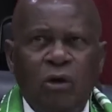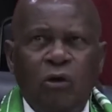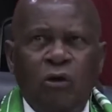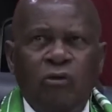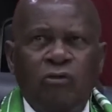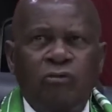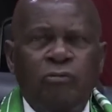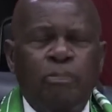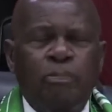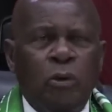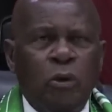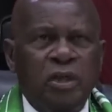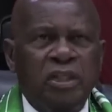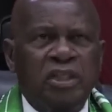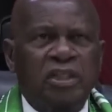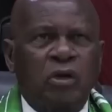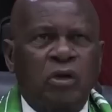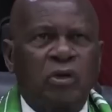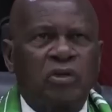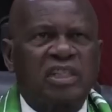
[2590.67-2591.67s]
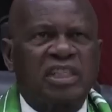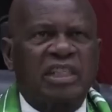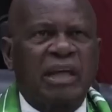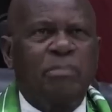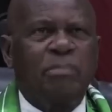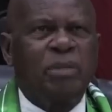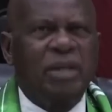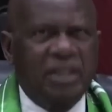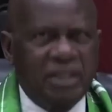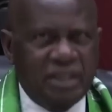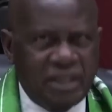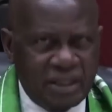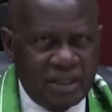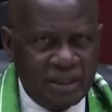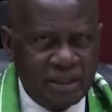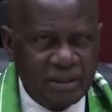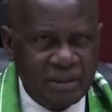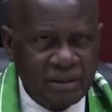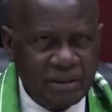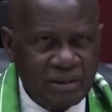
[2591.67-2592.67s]
of political stability.
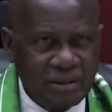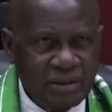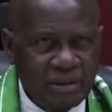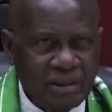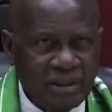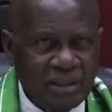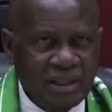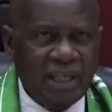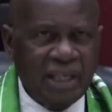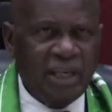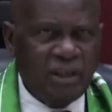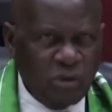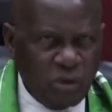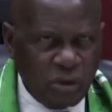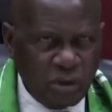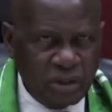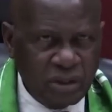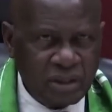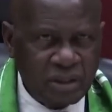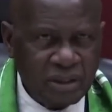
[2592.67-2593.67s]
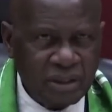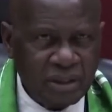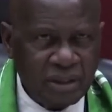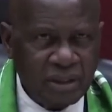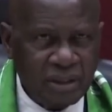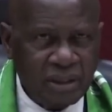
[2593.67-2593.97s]
They know it.